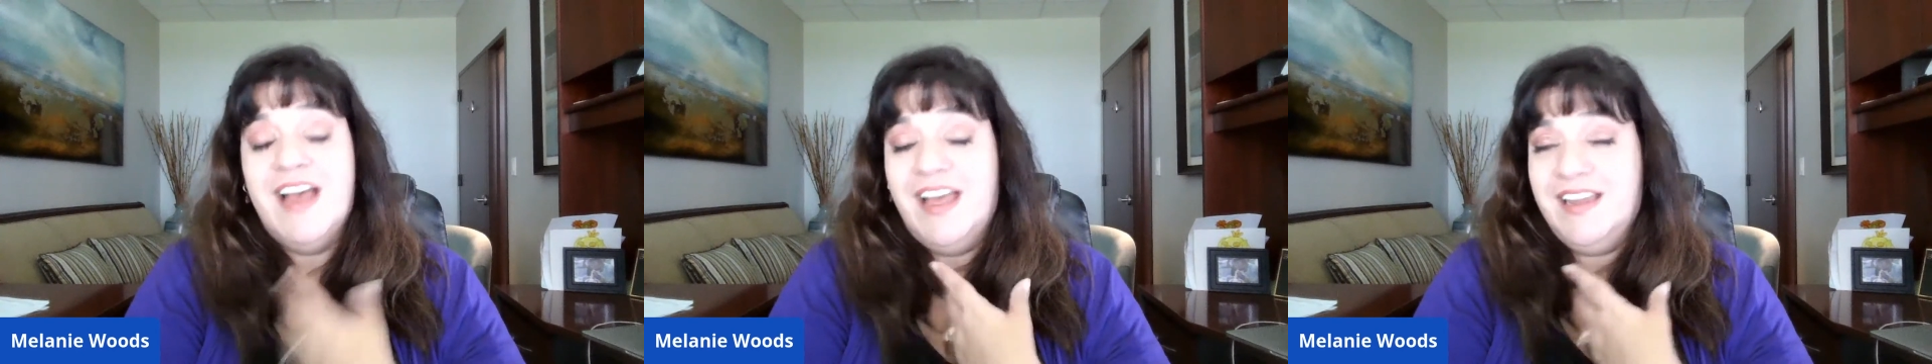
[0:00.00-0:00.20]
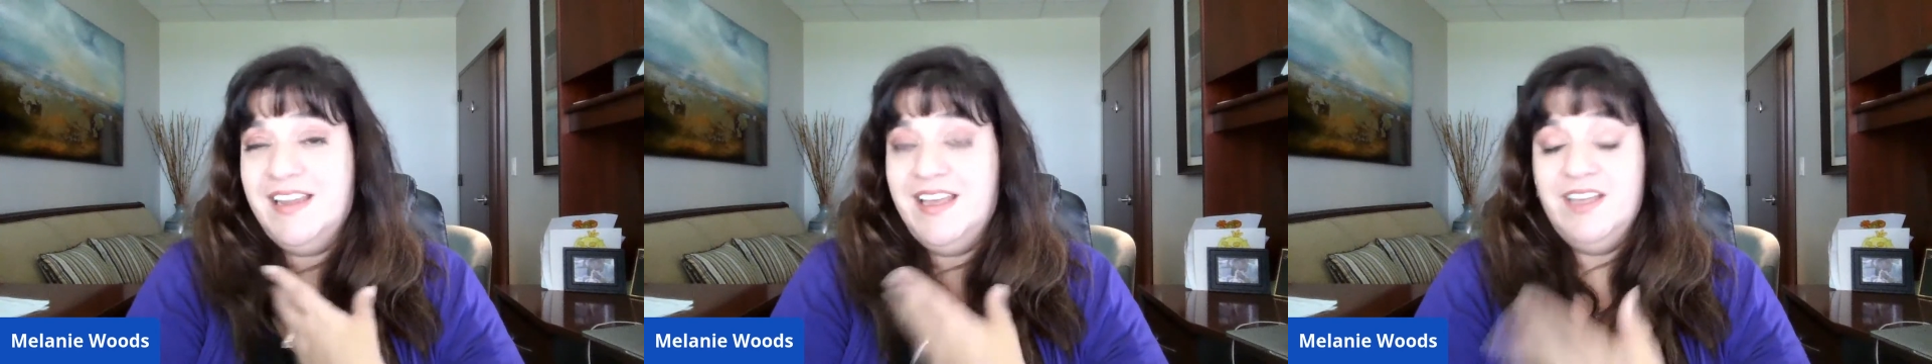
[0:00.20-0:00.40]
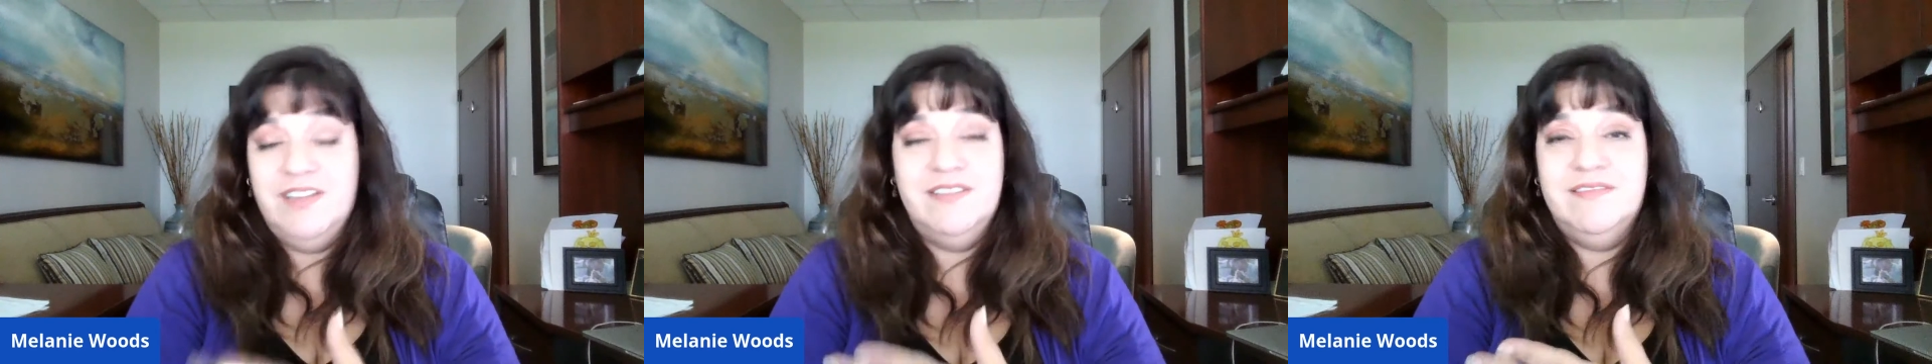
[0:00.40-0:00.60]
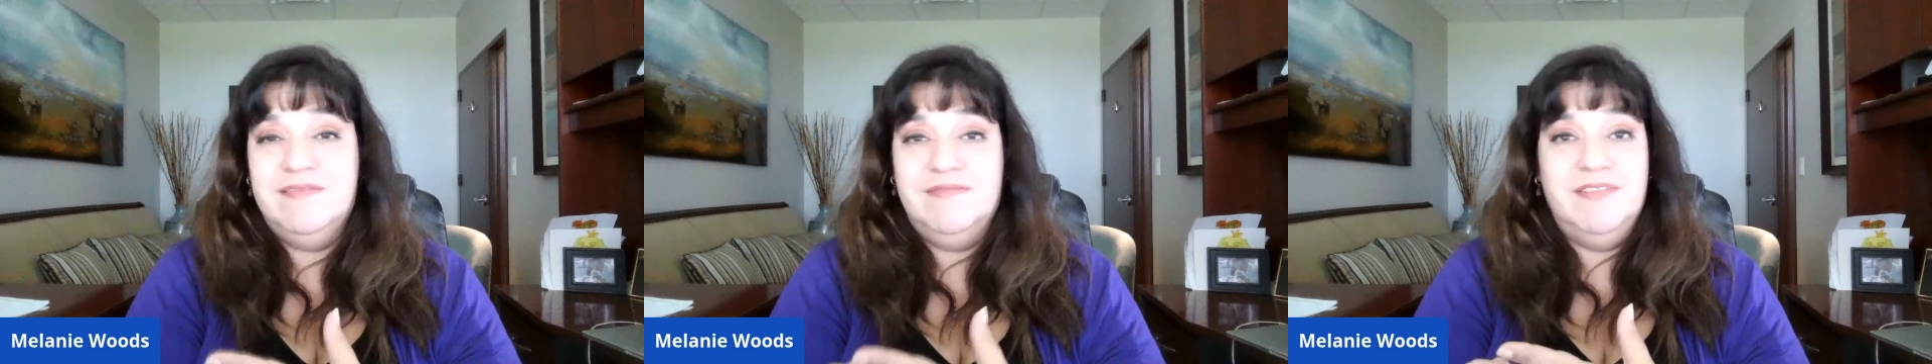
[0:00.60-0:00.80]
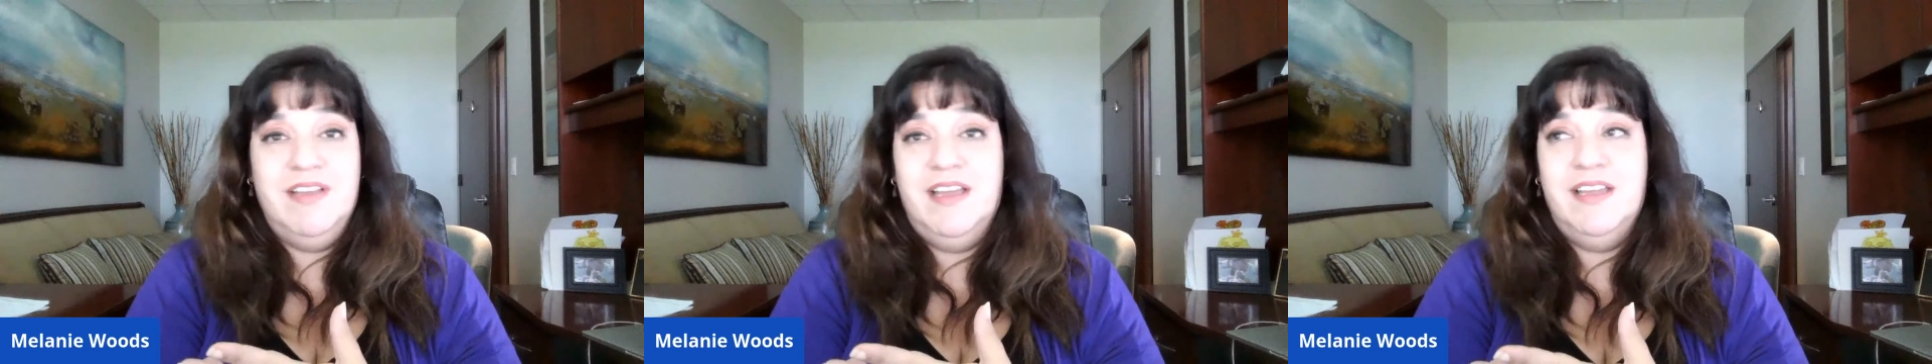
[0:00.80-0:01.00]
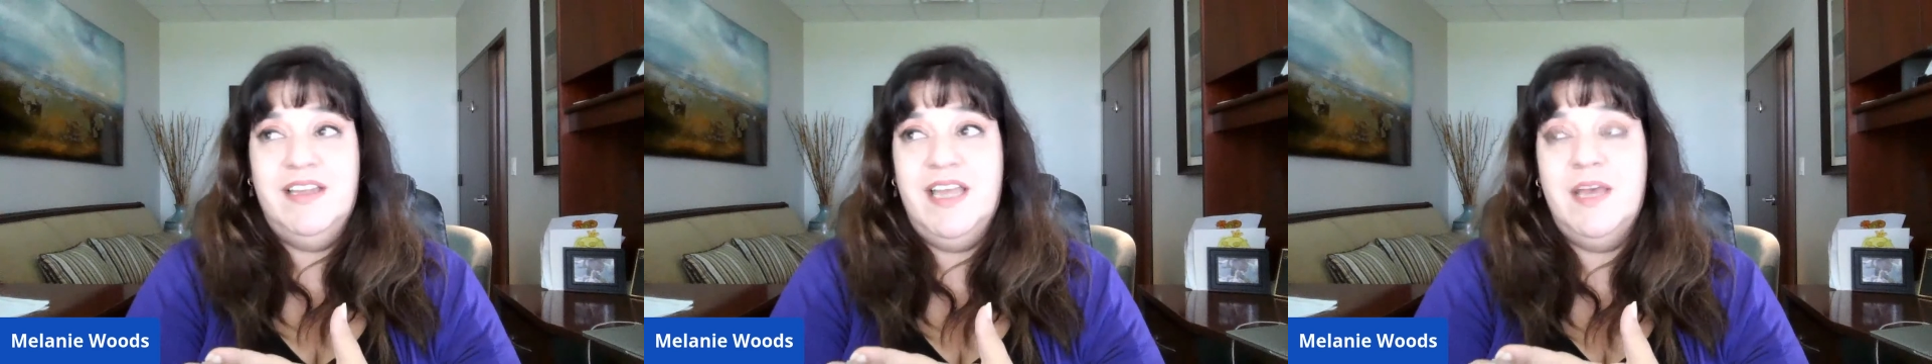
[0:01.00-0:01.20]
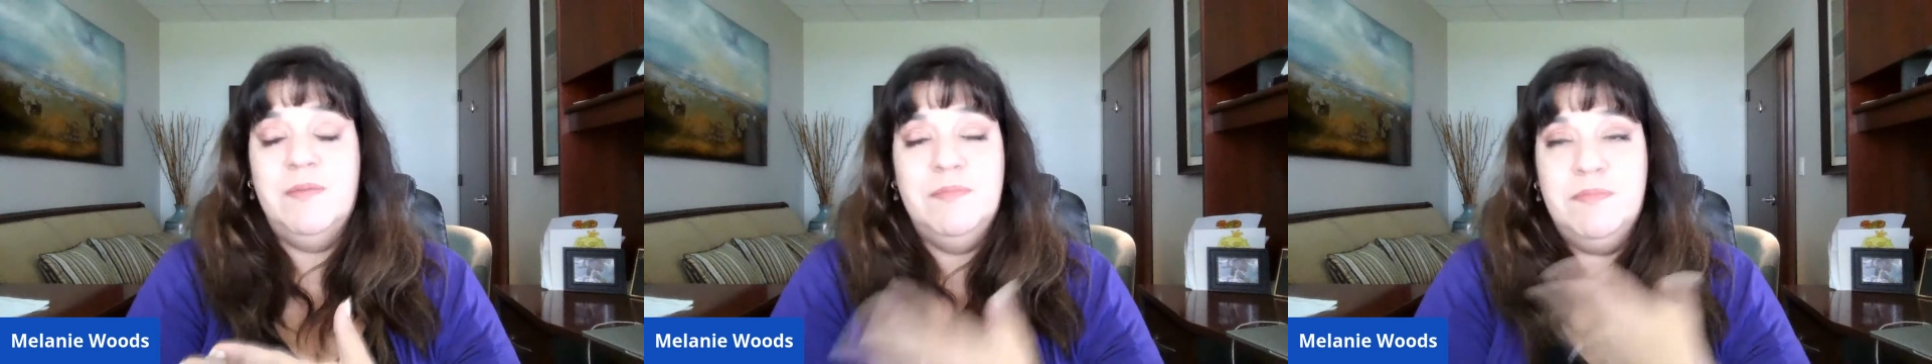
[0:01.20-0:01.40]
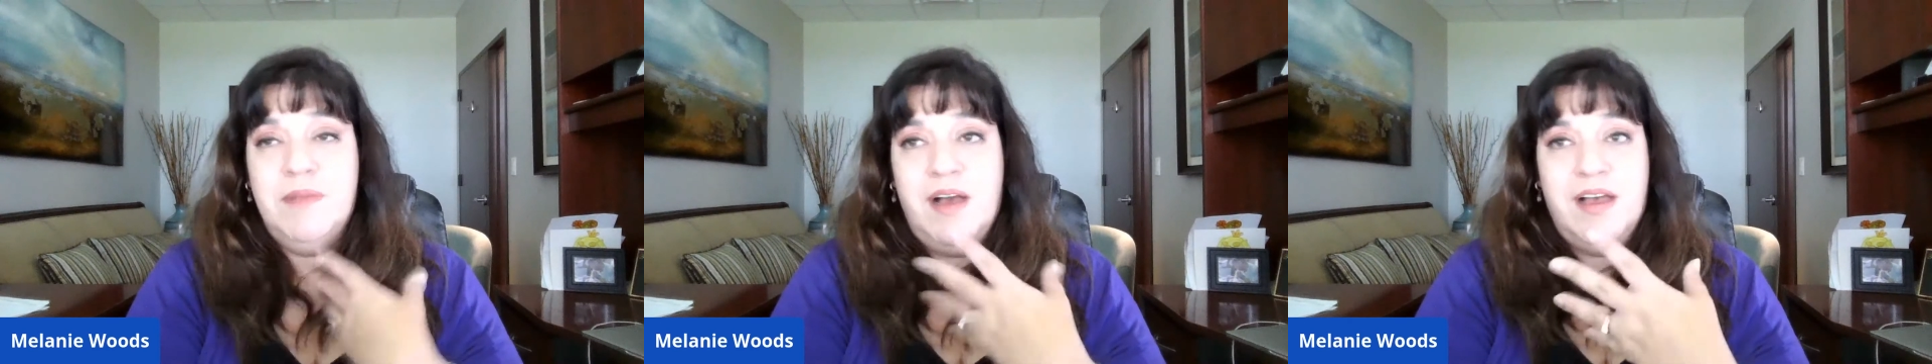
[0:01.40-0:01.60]
and in
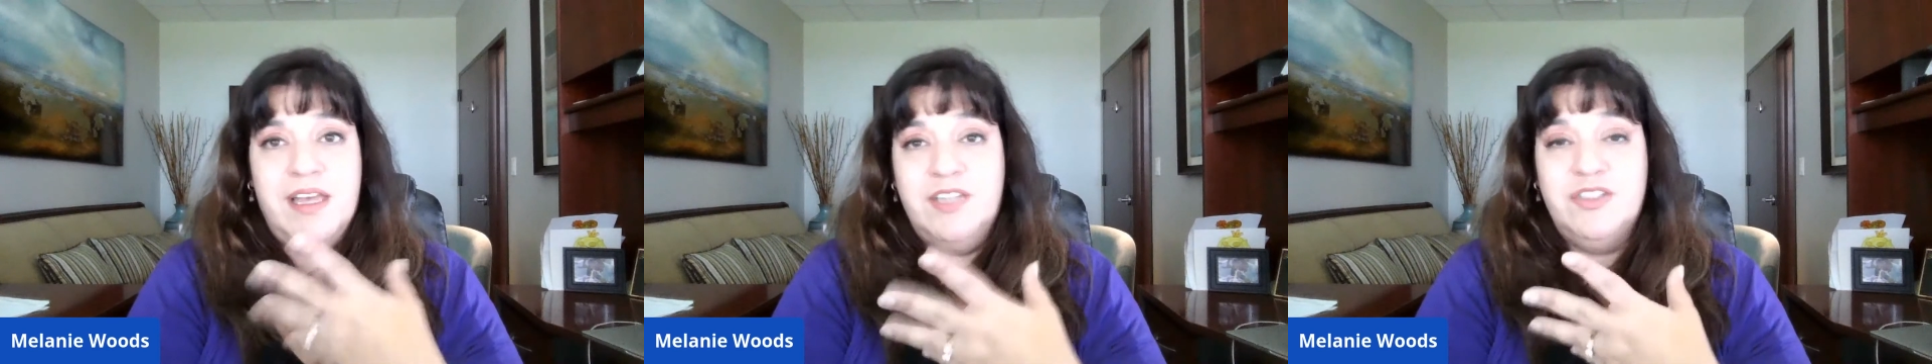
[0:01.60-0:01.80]
in uh,